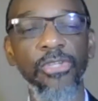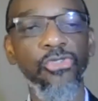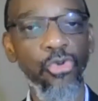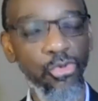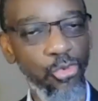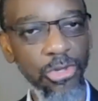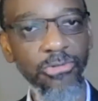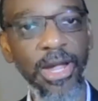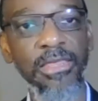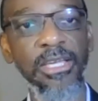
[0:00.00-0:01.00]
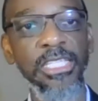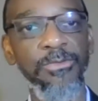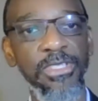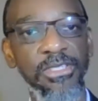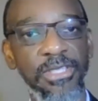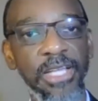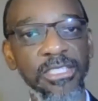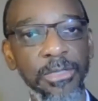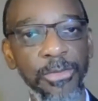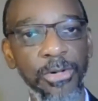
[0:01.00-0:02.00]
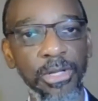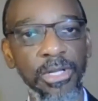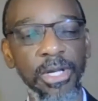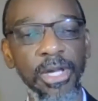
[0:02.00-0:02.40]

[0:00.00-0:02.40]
So do the right things, be sensible,